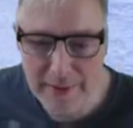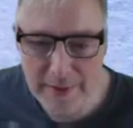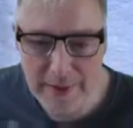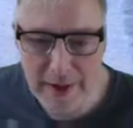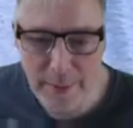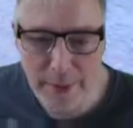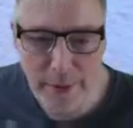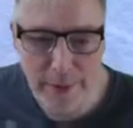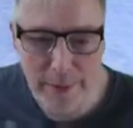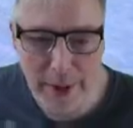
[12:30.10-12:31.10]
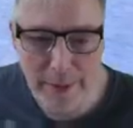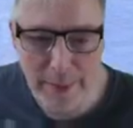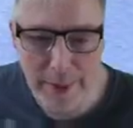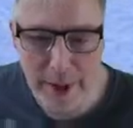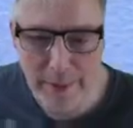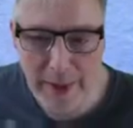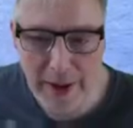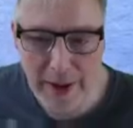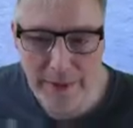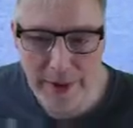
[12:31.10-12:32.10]
The Leopard will be able to pen me
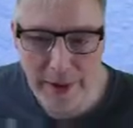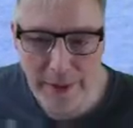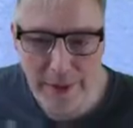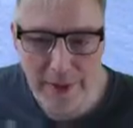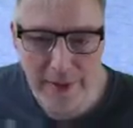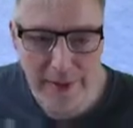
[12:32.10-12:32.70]
if he uses his